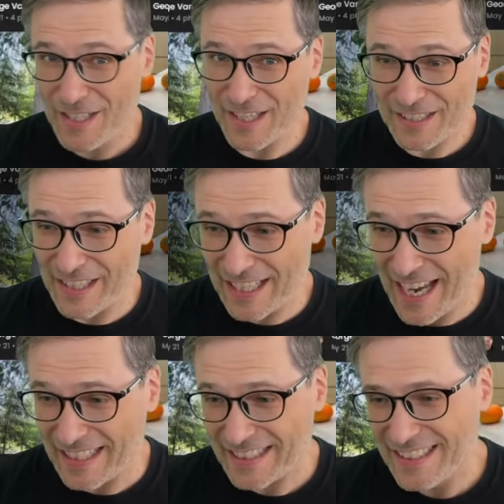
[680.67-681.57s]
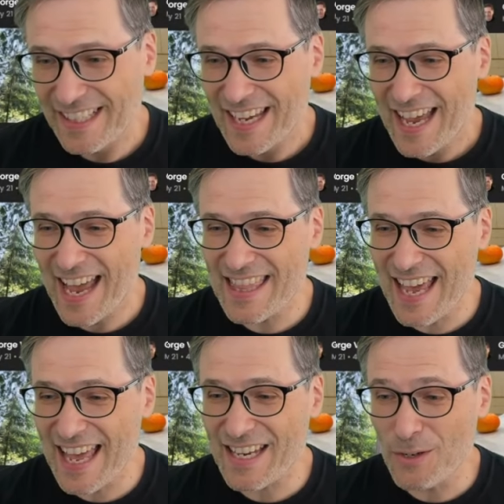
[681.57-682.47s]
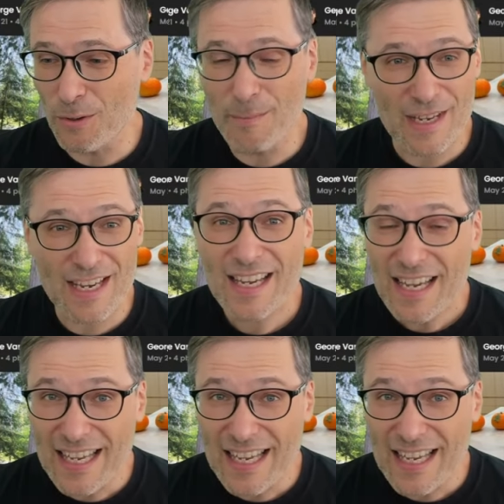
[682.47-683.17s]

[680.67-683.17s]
Just click it. And then you will be